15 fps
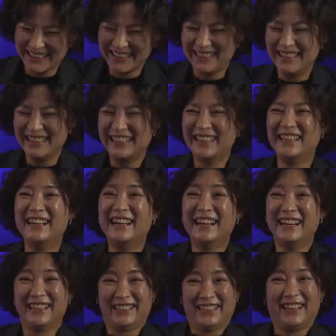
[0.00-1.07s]
Said the
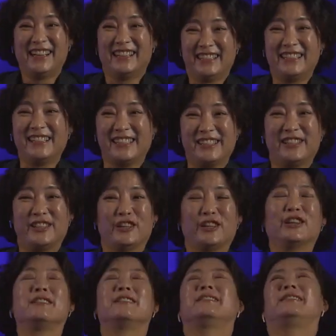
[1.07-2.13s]
person who hates to be in front of a
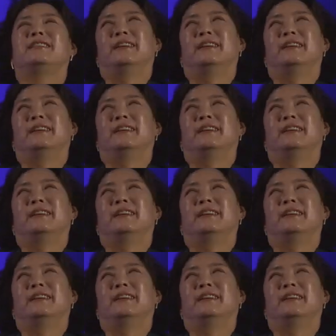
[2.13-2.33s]
camera.